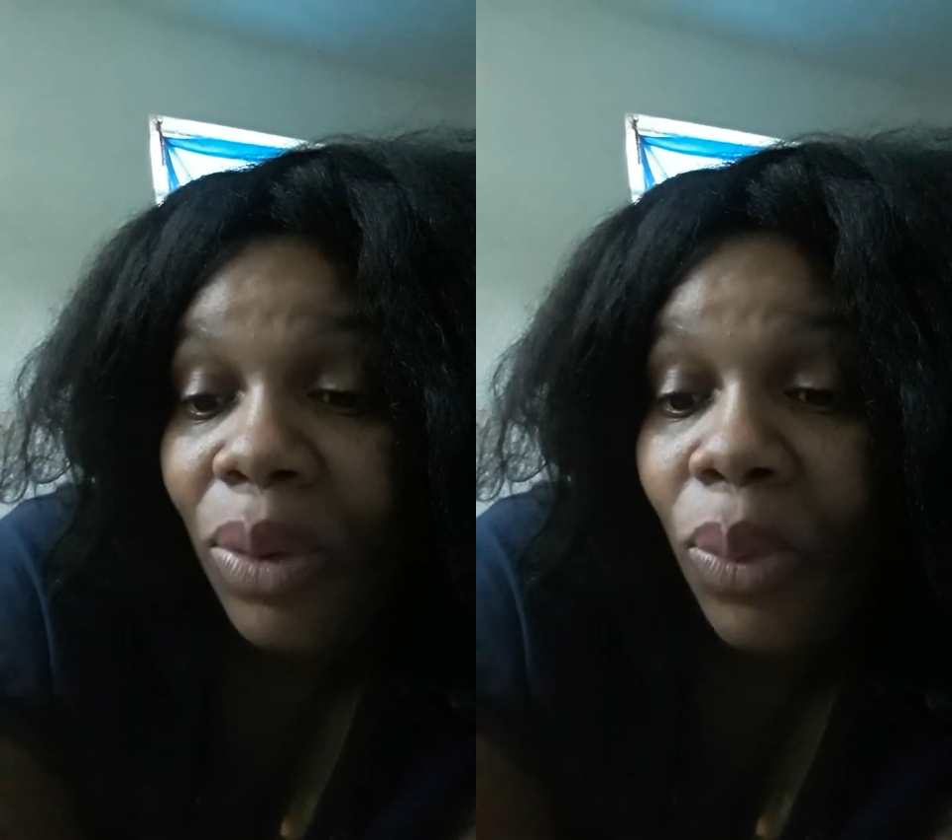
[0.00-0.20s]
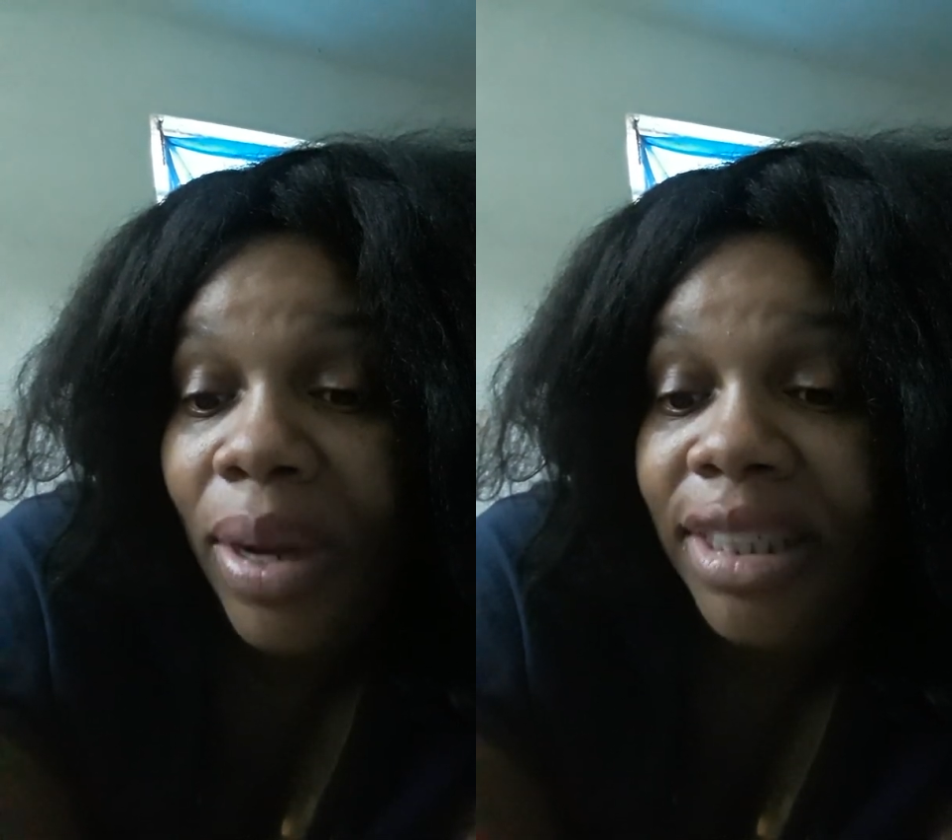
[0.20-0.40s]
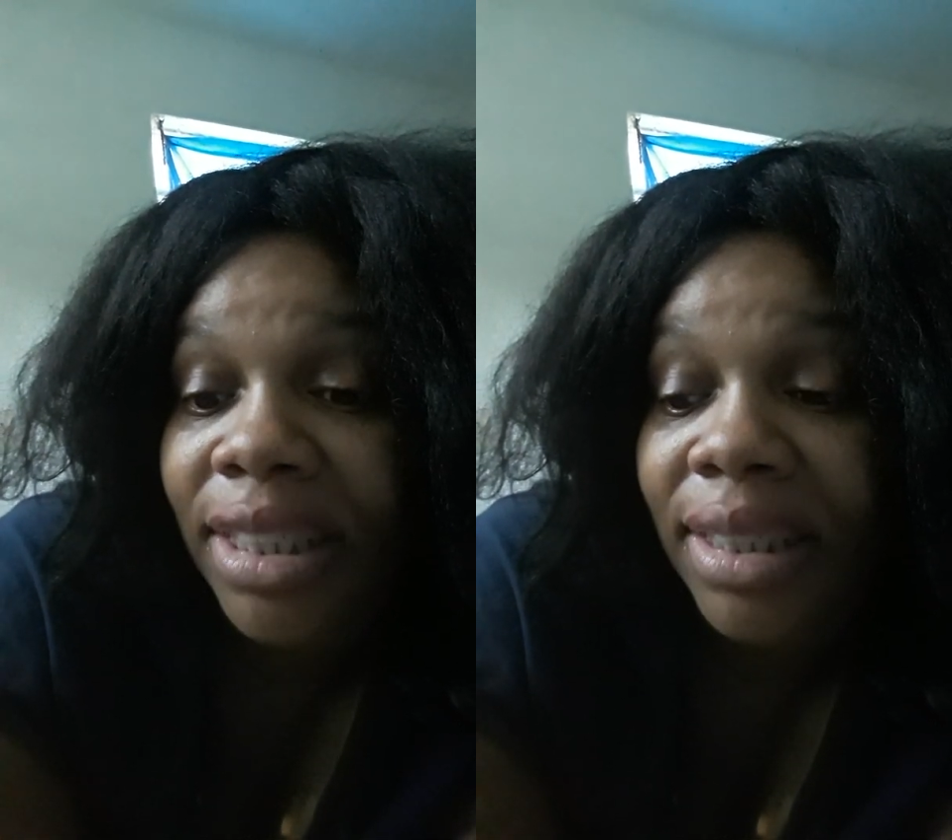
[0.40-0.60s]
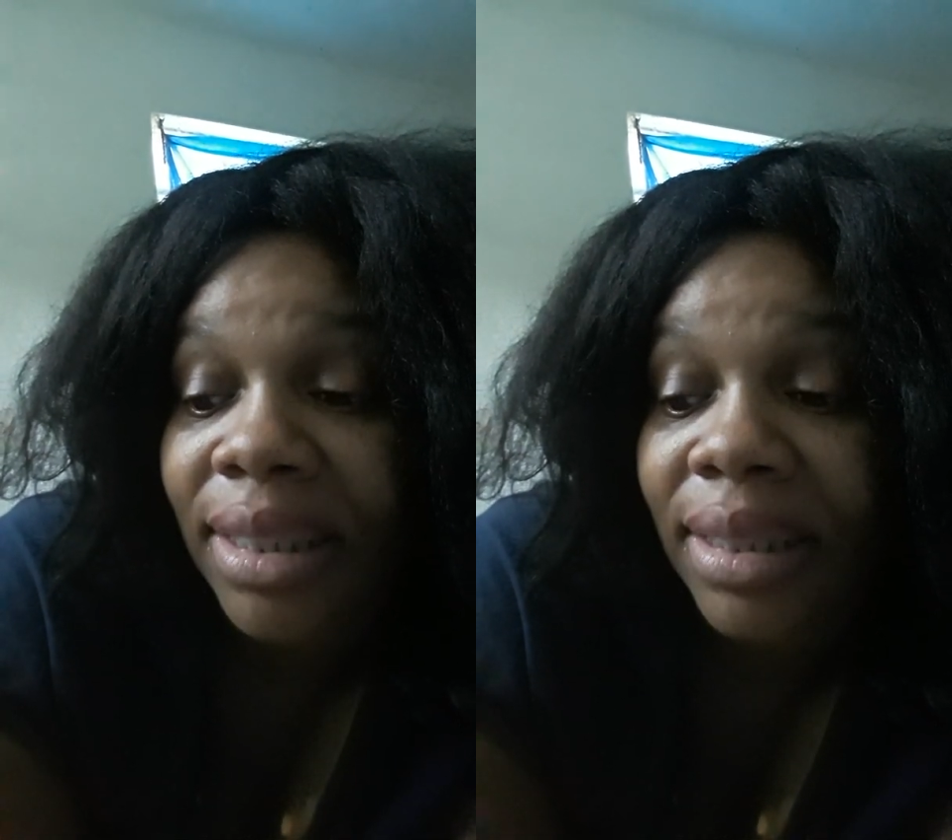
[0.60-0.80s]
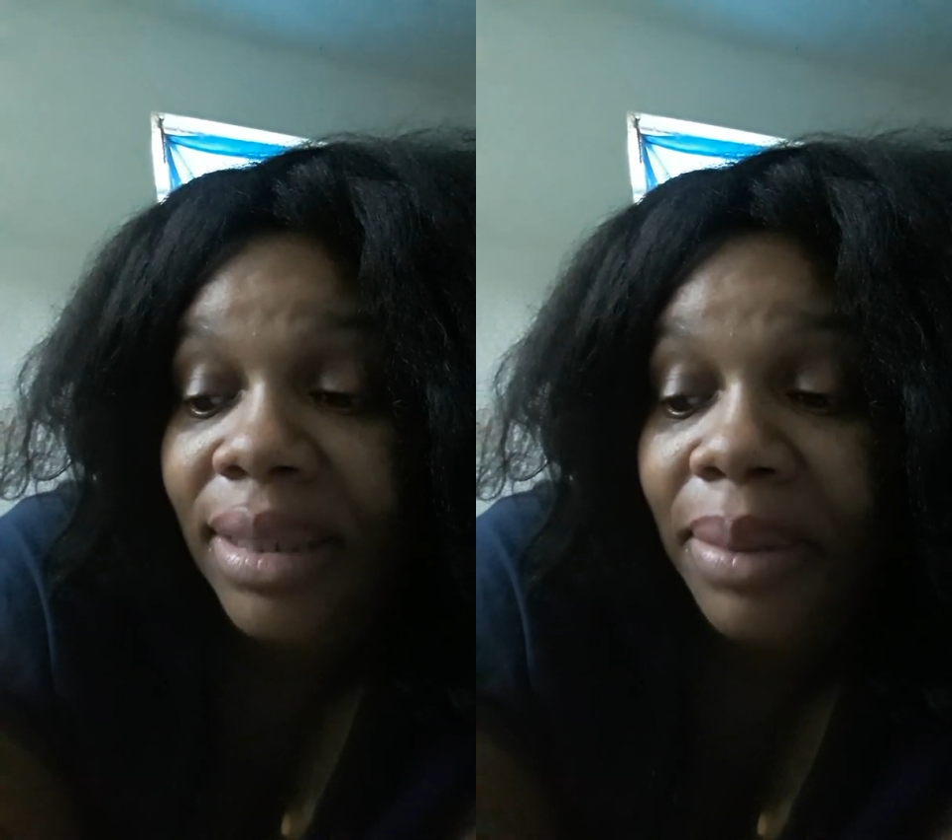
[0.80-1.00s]
which
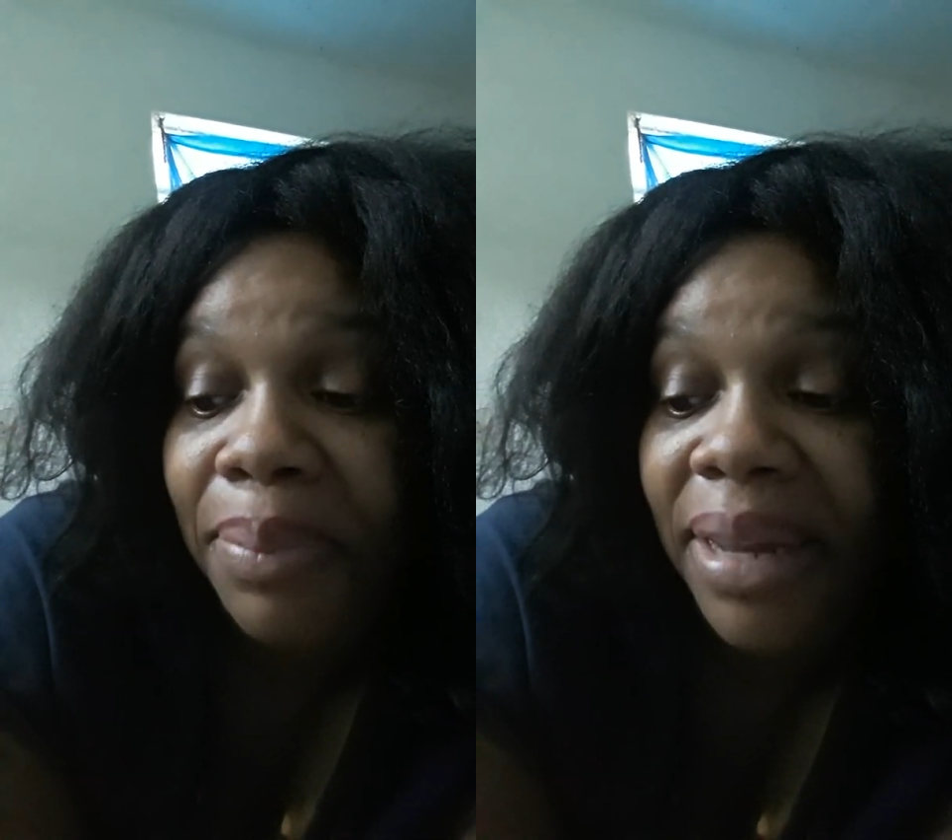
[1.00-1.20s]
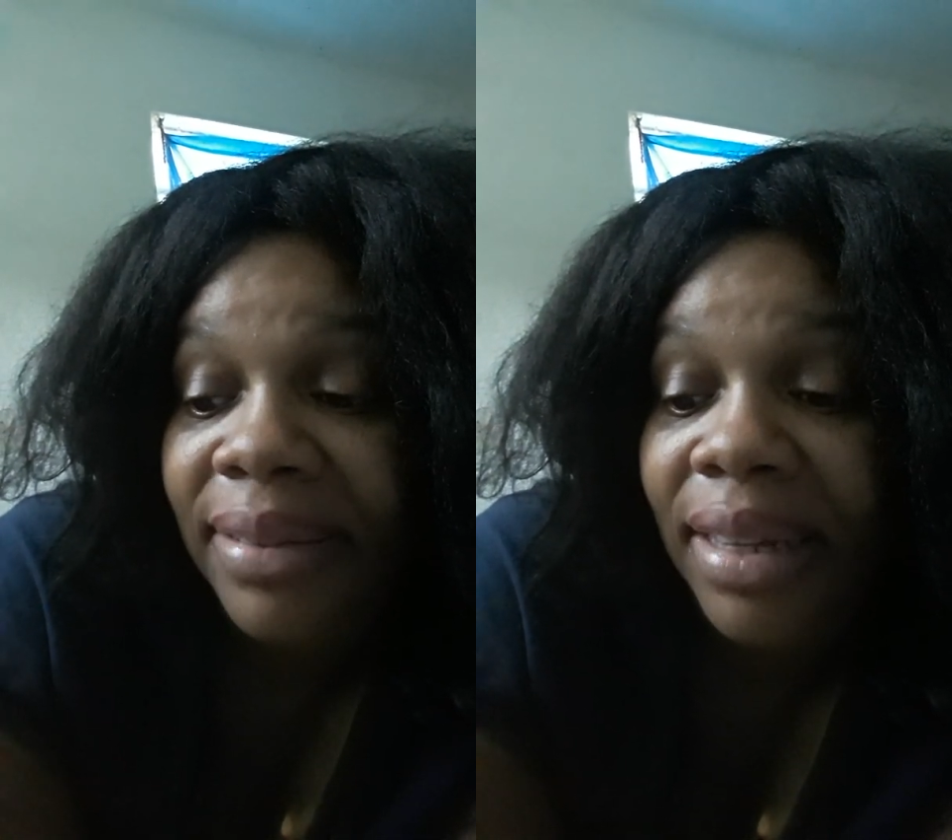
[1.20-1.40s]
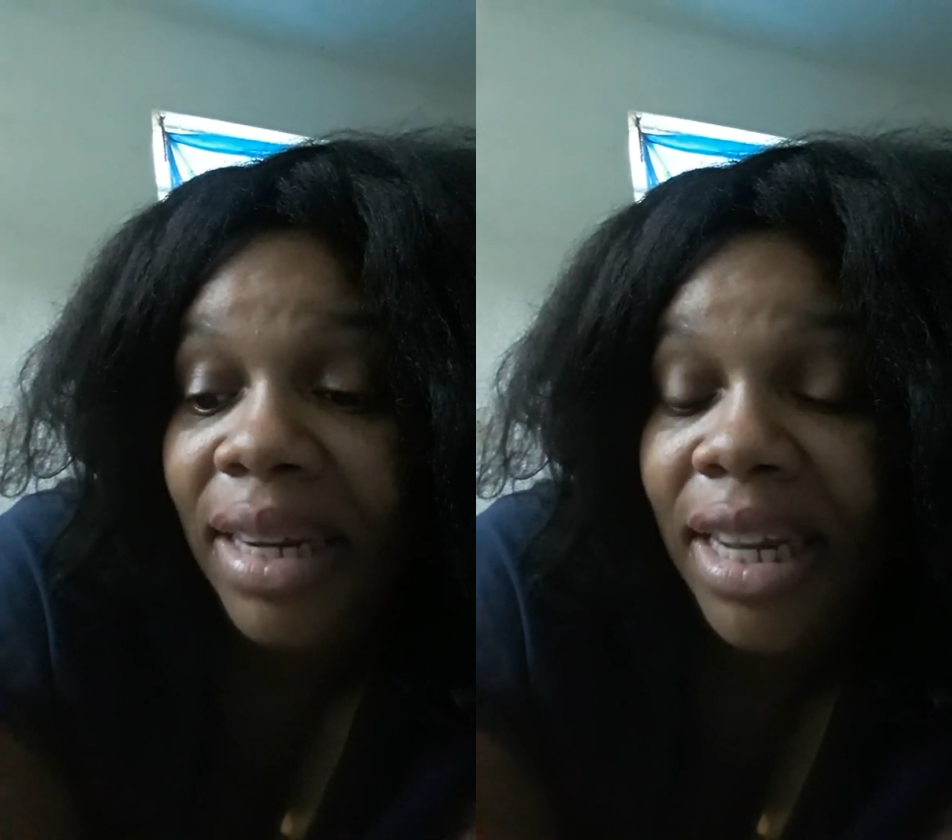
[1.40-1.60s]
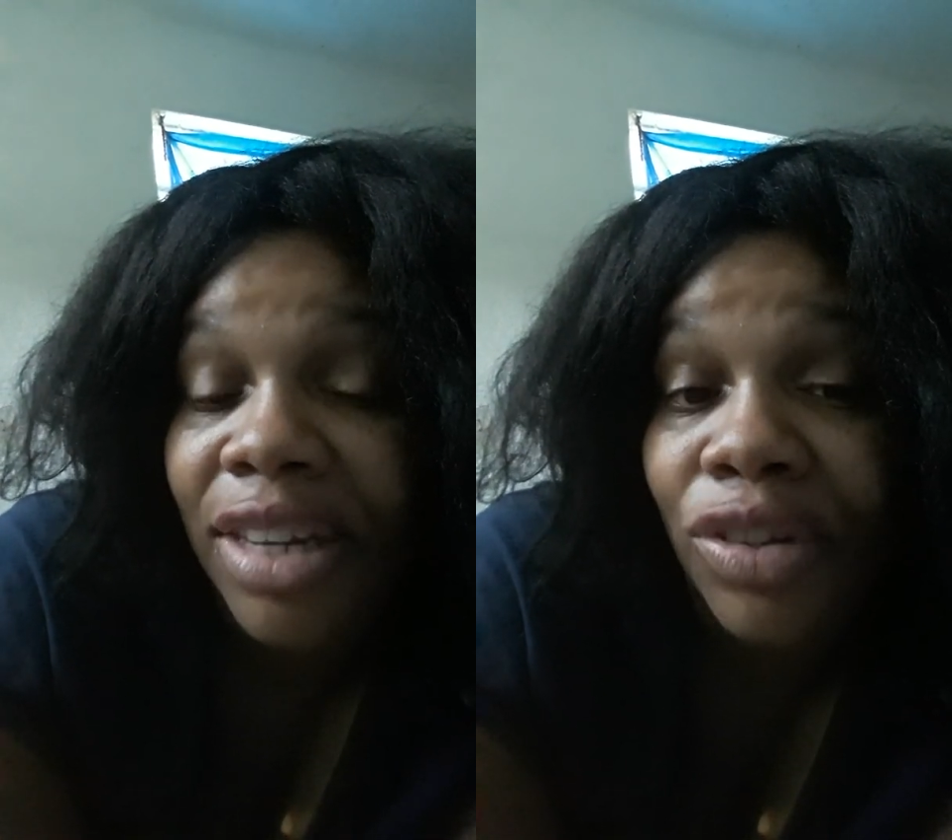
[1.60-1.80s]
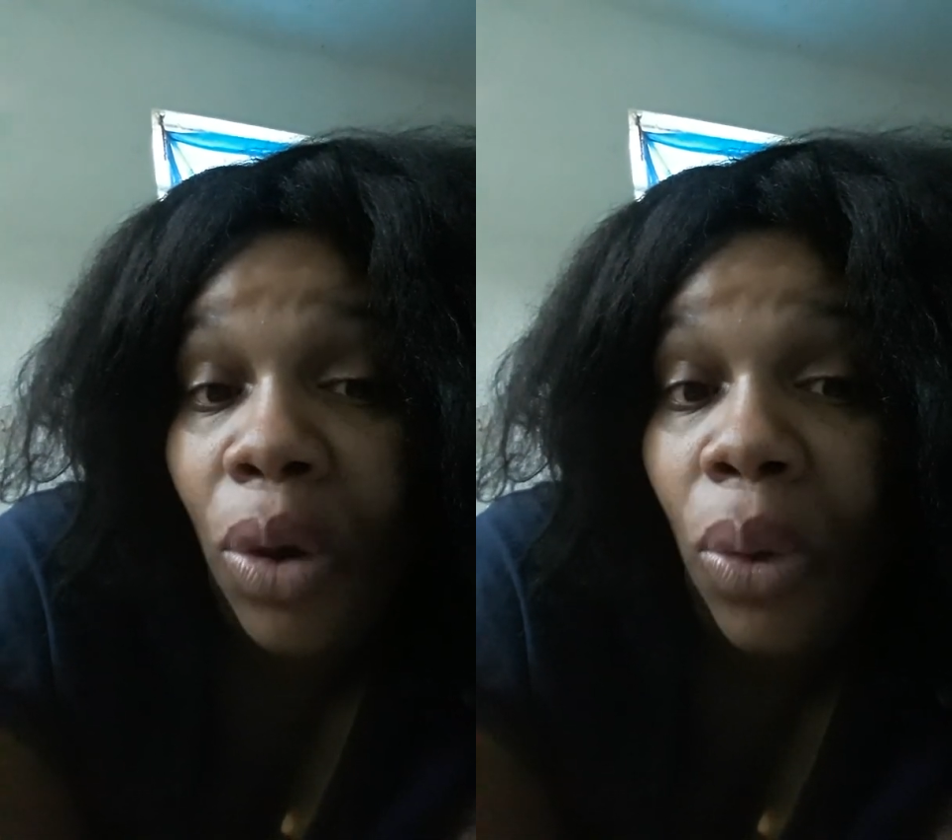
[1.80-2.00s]
basically
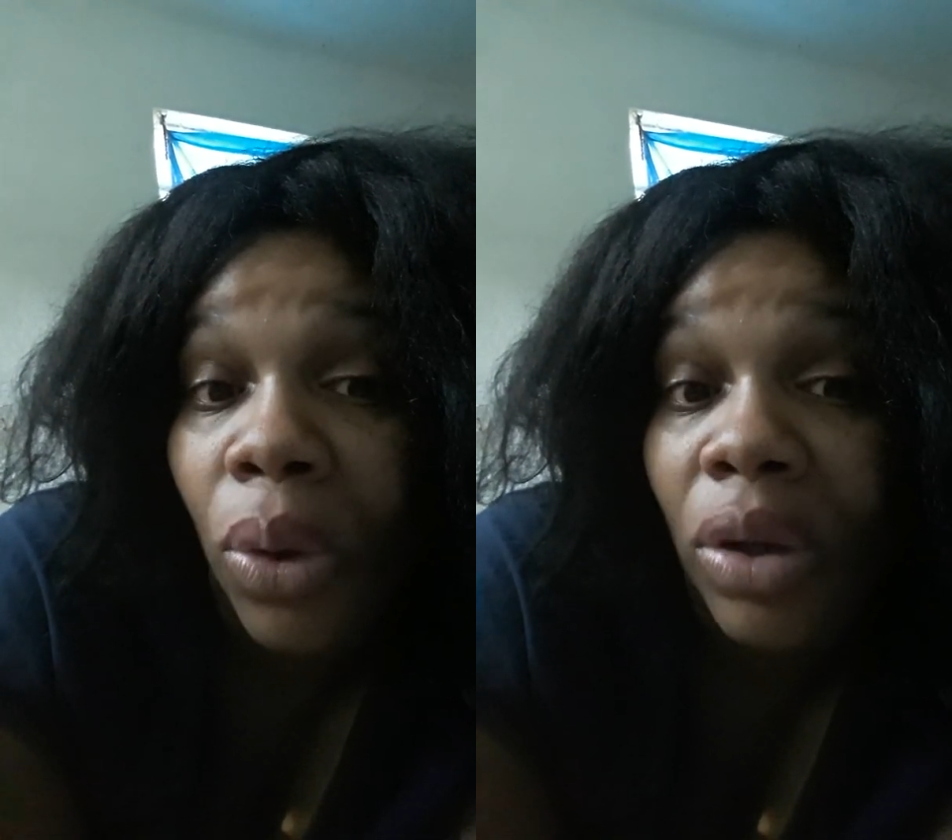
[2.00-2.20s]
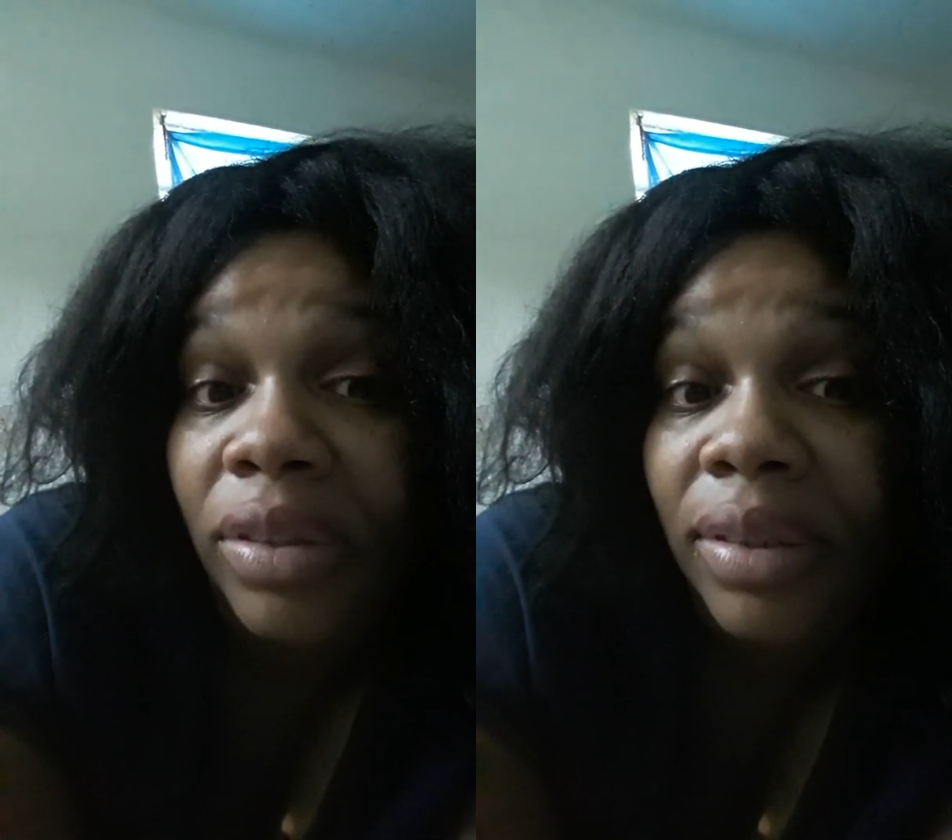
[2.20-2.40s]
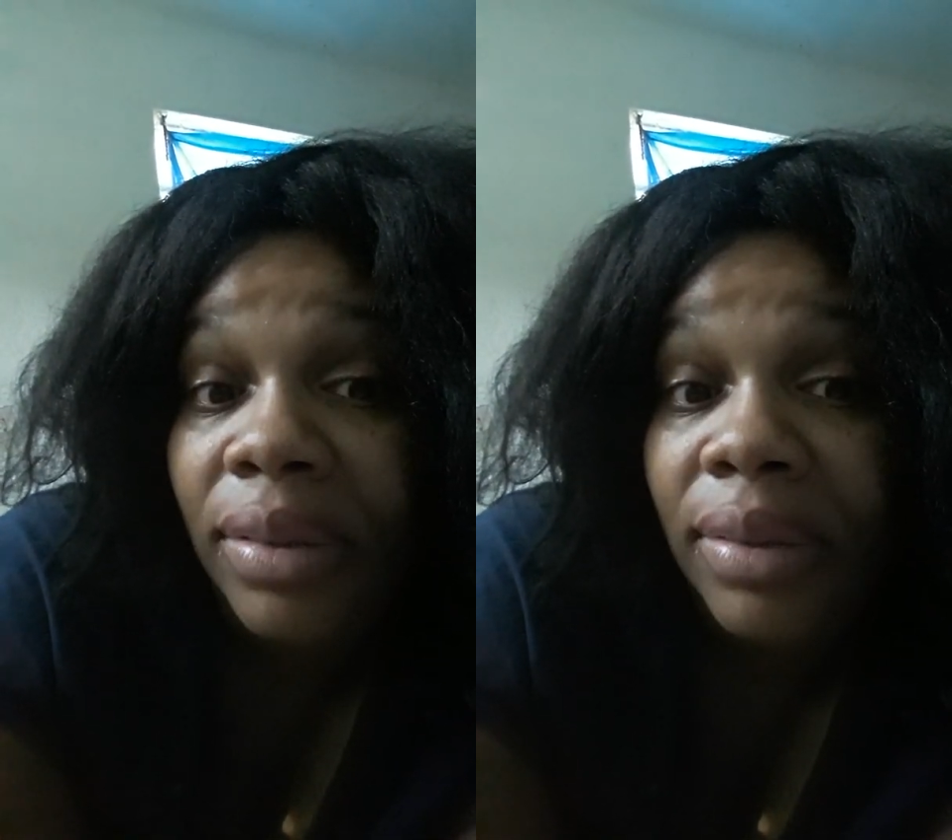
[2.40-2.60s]
is called